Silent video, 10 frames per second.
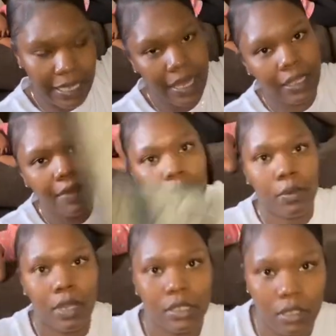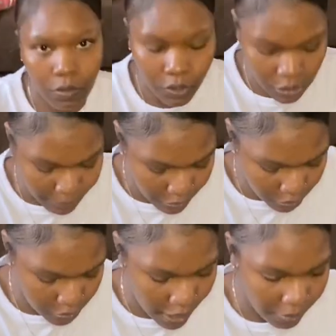sliding everywhere. So we're just about to
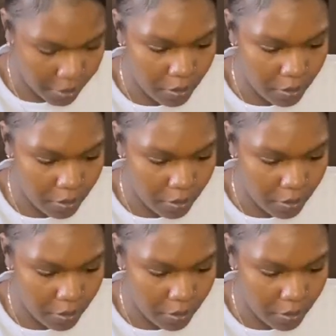do that real